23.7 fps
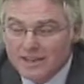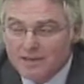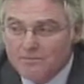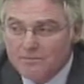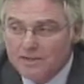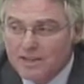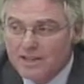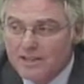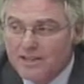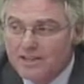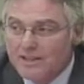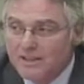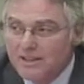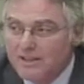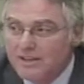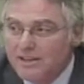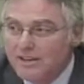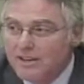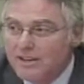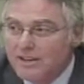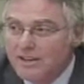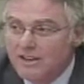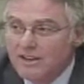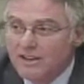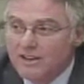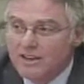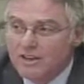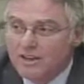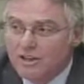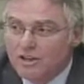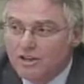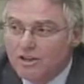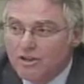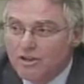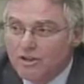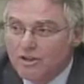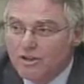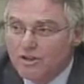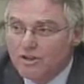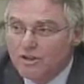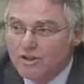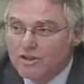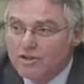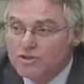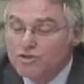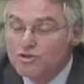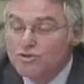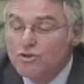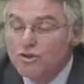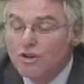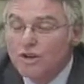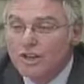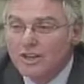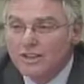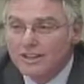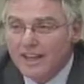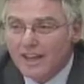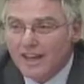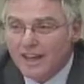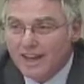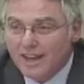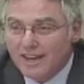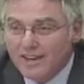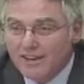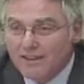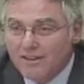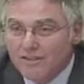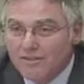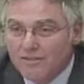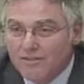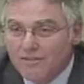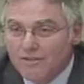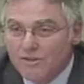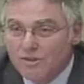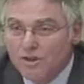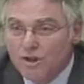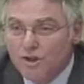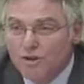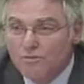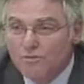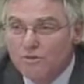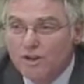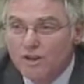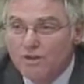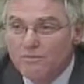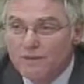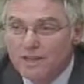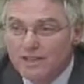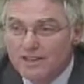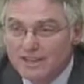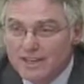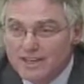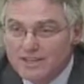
I noted in a report on criminality that